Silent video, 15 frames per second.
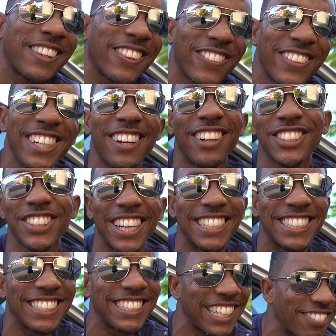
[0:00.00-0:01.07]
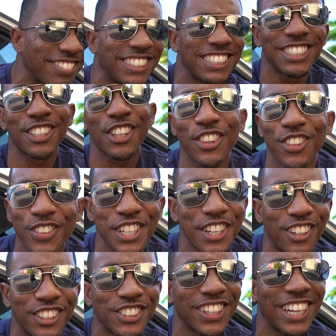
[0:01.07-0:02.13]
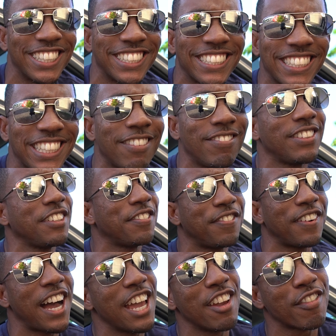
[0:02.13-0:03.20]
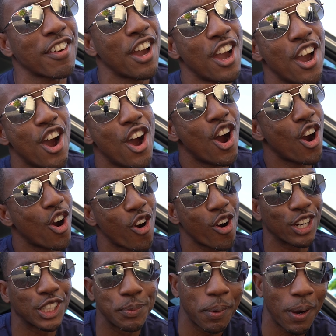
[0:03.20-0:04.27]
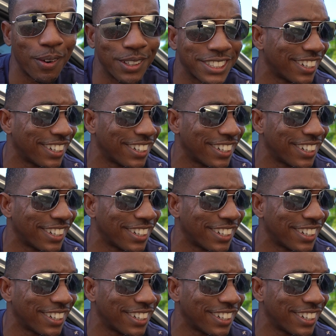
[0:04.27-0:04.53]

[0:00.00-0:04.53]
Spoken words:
370 to 375 horsepower.